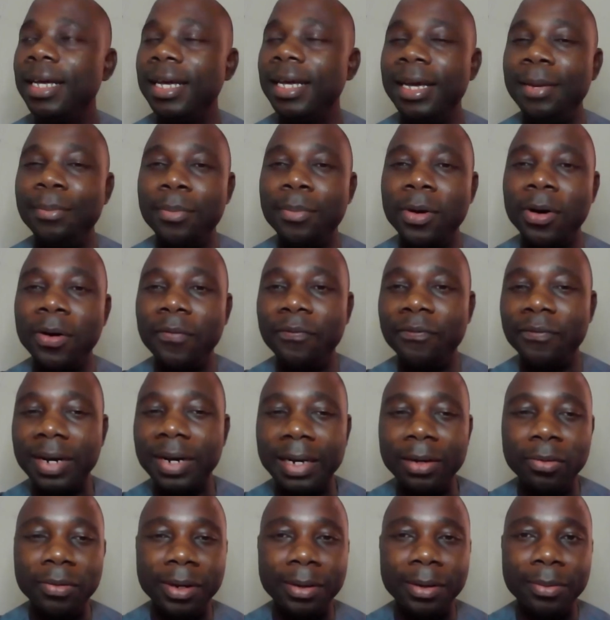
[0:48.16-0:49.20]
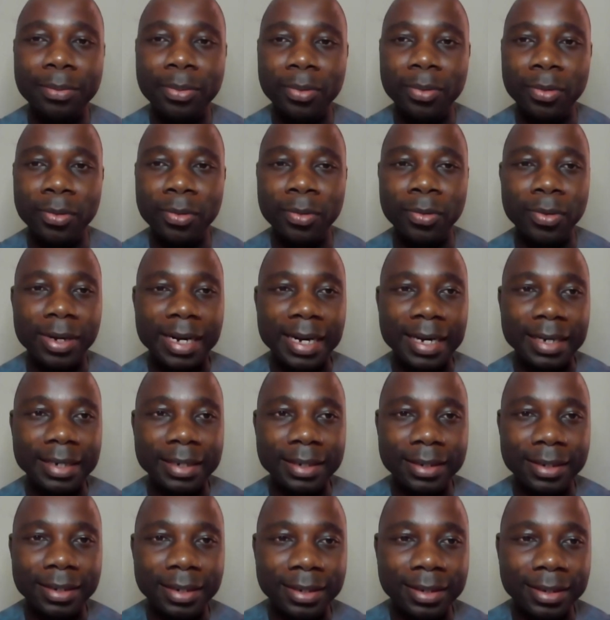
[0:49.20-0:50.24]
a more valuable
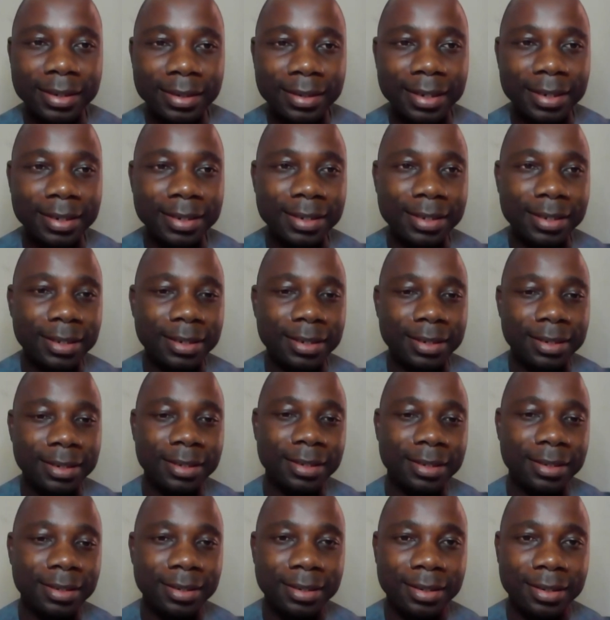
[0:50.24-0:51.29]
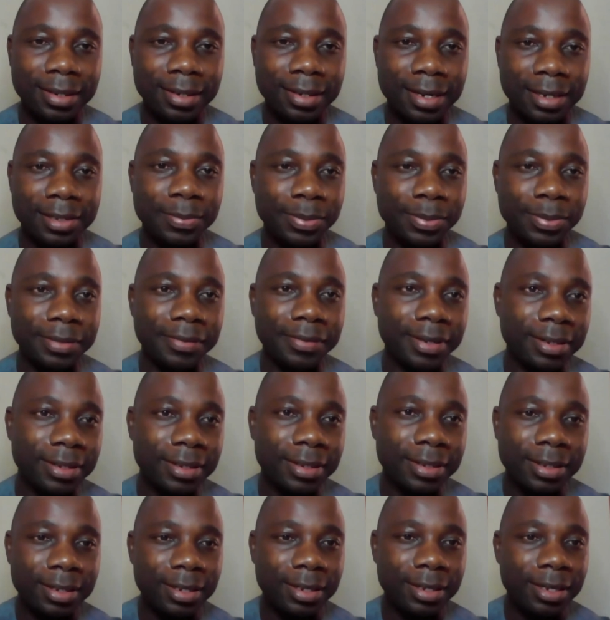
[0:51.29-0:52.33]
and interesting
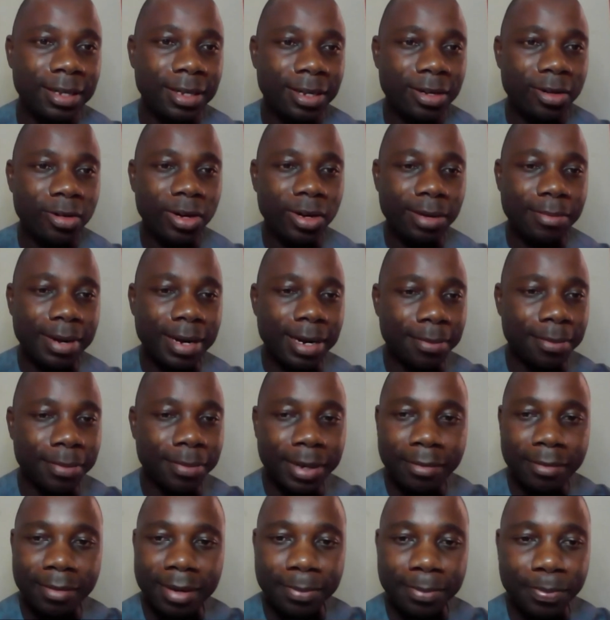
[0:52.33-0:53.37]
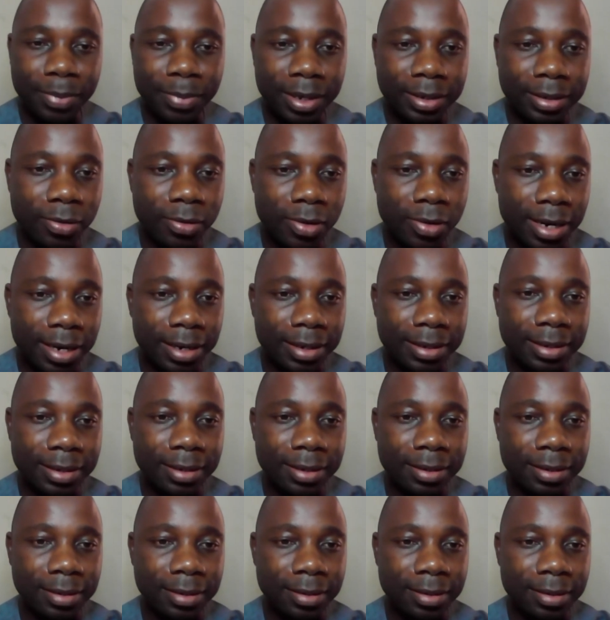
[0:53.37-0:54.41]
experience. Okay, Madam Yewa, please go ahead.
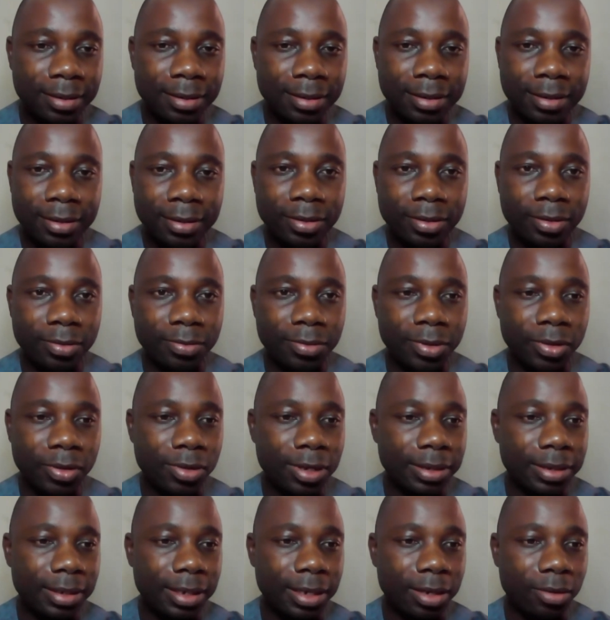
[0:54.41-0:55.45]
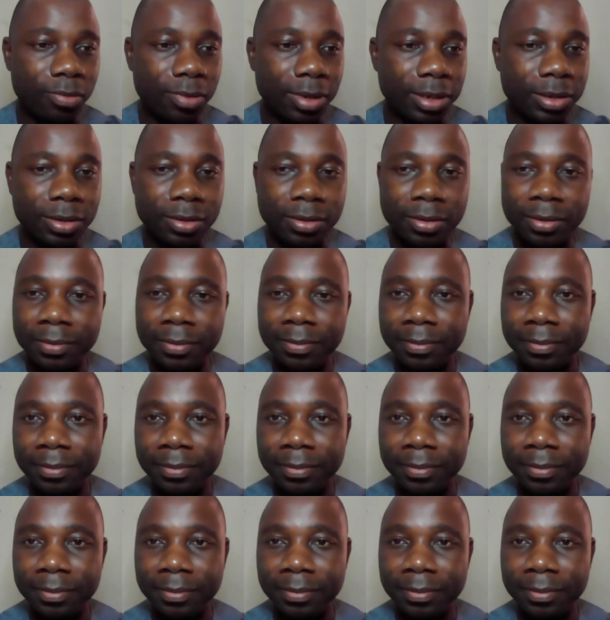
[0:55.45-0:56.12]
I want to ask a question.